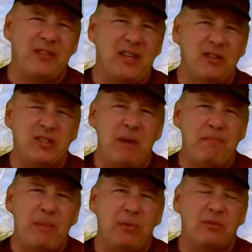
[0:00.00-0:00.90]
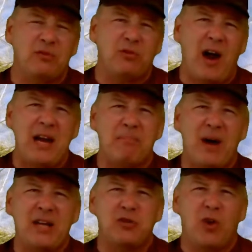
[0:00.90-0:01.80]
You know, some people try to
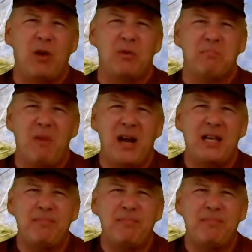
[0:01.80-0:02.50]
buy joy with money,